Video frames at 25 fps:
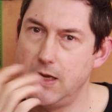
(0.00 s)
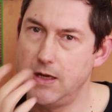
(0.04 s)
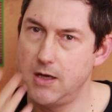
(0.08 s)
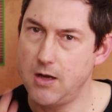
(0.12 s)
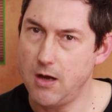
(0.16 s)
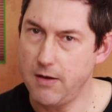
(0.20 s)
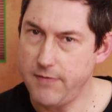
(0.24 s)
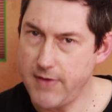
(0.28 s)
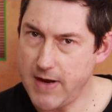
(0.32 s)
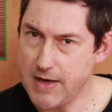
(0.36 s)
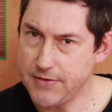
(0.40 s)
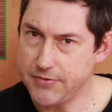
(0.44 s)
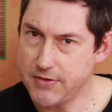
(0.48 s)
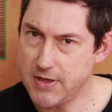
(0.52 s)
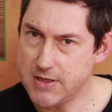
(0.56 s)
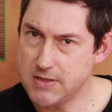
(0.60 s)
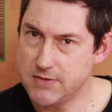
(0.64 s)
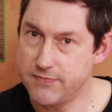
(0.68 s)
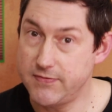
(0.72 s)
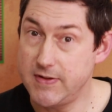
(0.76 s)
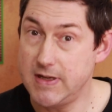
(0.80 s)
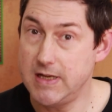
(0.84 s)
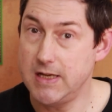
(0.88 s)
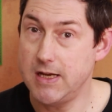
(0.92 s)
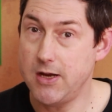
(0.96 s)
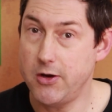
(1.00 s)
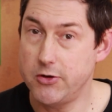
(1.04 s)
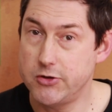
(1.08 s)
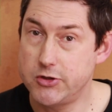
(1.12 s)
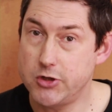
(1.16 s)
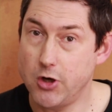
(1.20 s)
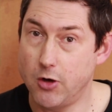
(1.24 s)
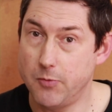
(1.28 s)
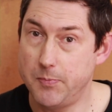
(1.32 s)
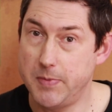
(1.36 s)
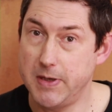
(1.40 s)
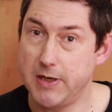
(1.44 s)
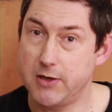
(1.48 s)
Now, I've had this video
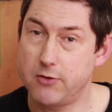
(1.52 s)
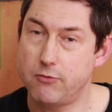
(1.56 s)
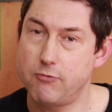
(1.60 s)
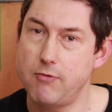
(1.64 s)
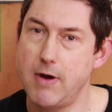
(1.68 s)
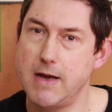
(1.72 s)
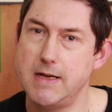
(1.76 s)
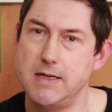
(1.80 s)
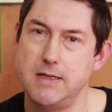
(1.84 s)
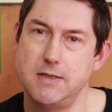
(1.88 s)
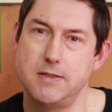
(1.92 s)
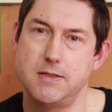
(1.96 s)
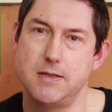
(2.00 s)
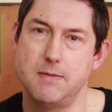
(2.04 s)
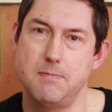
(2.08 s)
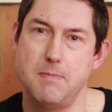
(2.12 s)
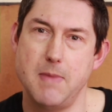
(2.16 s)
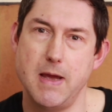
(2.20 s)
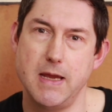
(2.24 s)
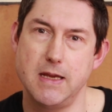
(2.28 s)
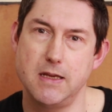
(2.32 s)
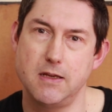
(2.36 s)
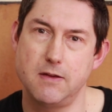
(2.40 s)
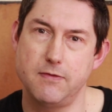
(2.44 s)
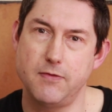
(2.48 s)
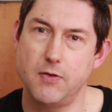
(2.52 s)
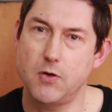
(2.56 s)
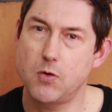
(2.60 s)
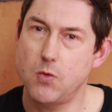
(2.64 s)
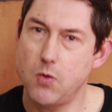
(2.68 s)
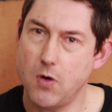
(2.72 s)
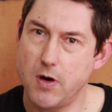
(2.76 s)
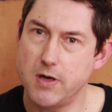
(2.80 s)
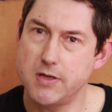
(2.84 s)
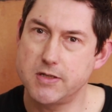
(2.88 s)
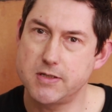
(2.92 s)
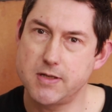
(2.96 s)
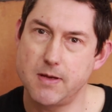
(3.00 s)
topic ready to make for
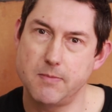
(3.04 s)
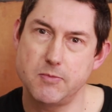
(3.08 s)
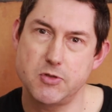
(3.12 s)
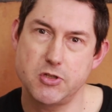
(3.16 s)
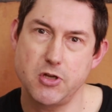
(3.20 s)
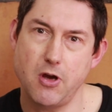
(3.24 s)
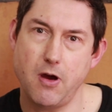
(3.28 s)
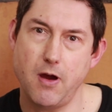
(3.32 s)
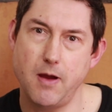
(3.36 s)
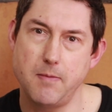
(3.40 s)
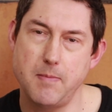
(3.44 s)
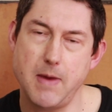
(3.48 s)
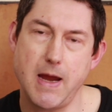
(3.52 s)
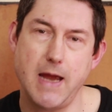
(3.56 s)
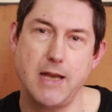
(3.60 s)
quite some time.